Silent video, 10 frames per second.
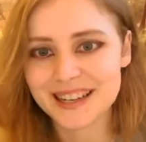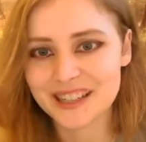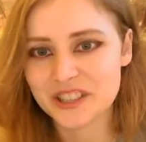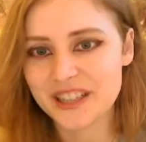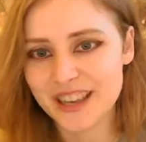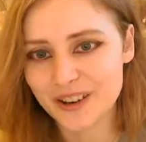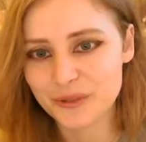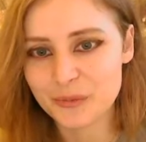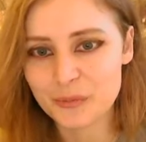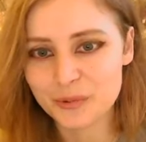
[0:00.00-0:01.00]
She can't
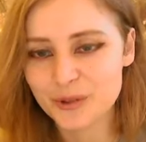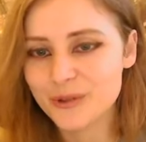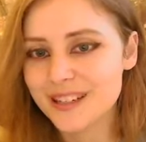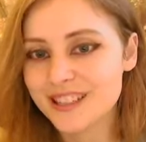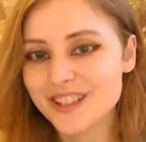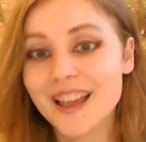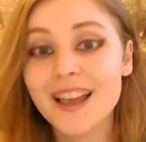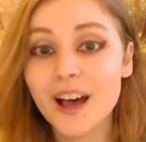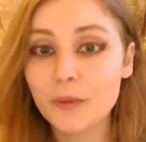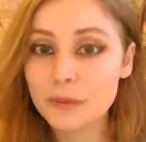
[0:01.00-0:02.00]
remember which. I'll be